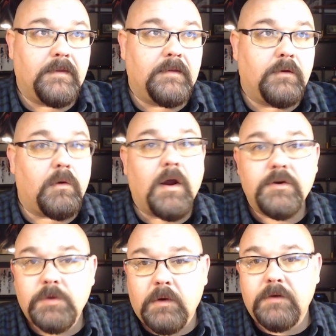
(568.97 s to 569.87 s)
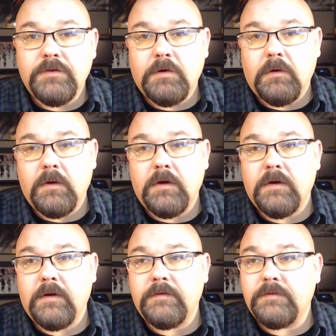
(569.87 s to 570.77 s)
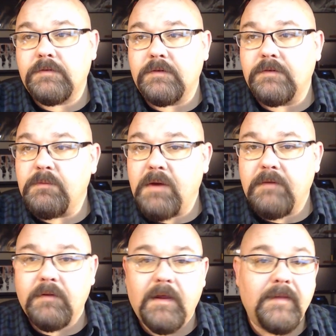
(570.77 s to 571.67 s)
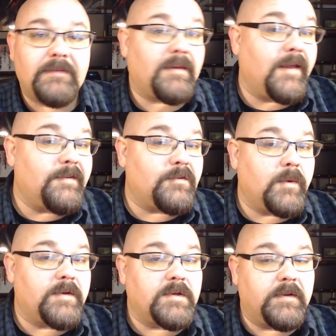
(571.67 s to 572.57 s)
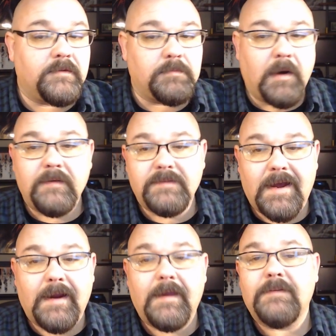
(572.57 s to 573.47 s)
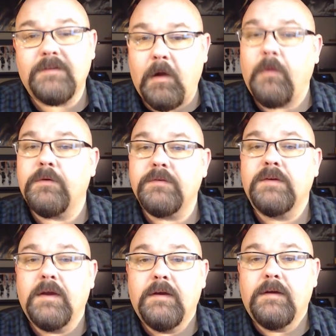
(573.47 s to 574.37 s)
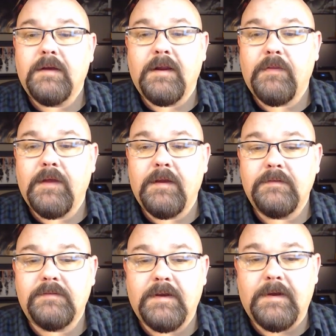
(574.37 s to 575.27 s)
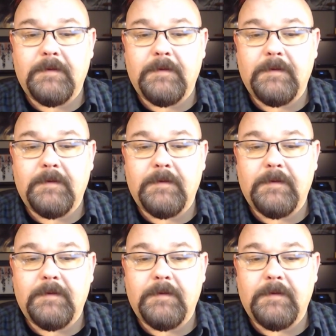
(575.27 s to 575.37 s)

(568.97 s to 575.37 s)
garage door controllers, Z-Wave lights, light switches, smart sockets, all those kind of things.